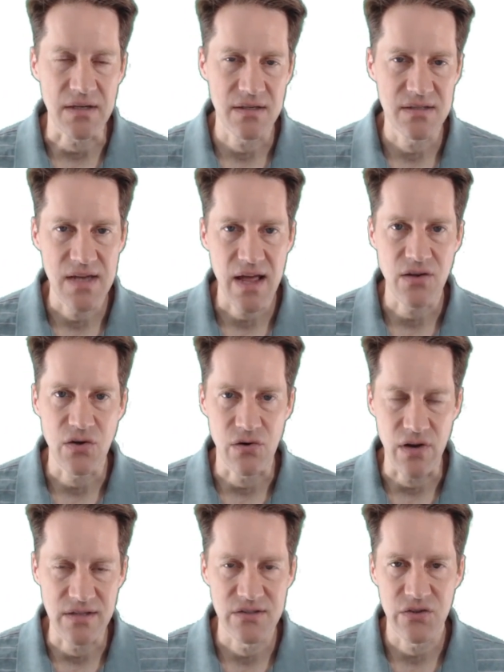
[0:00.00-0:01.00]
because now you're
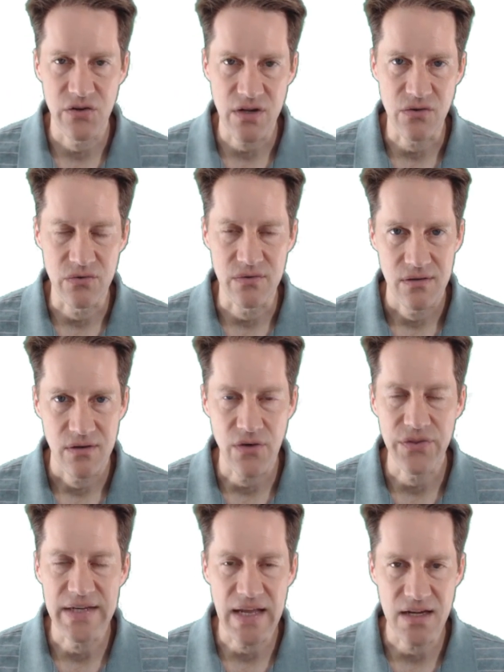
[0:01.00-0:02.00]
inserting all
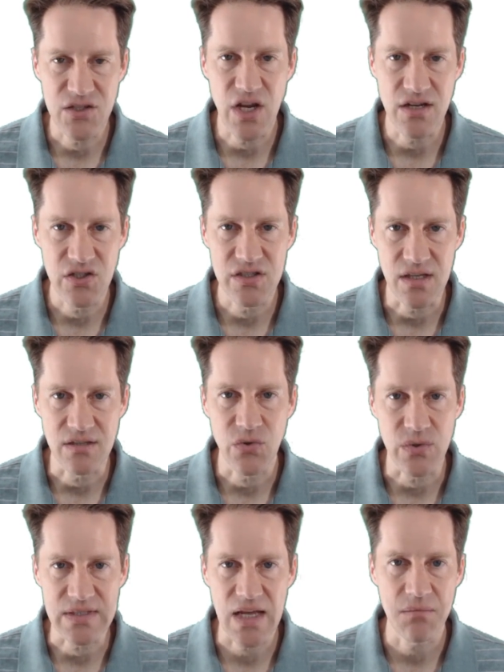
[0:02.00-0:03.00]
the data changes
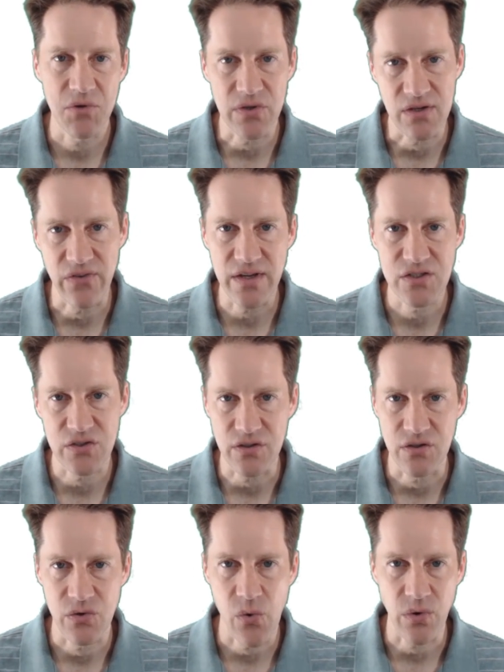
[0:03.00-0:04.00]
into a table, and eventually
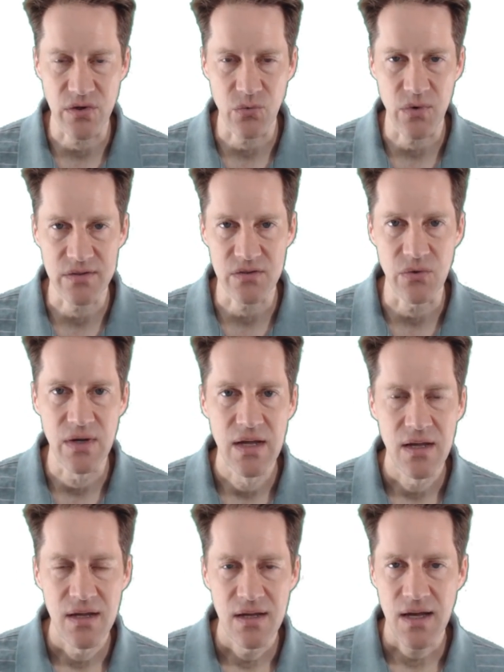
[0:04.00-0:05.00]
you're going to want to
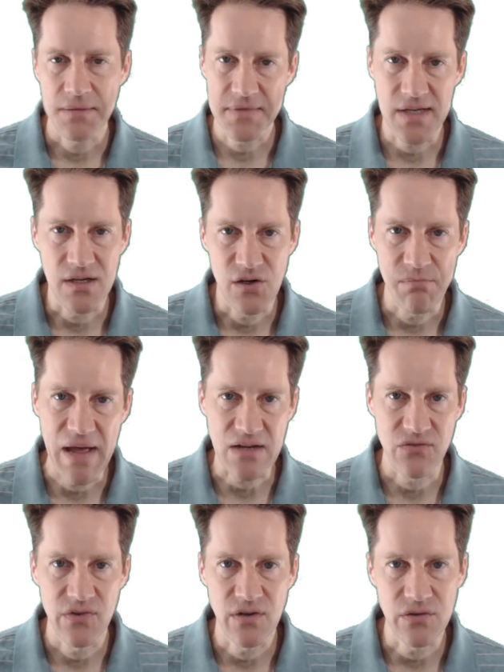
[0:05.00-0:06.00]
update or
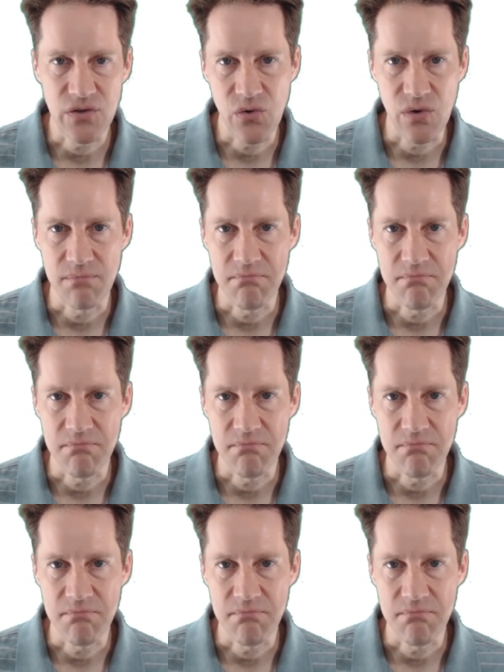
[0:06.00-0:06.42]
backfill your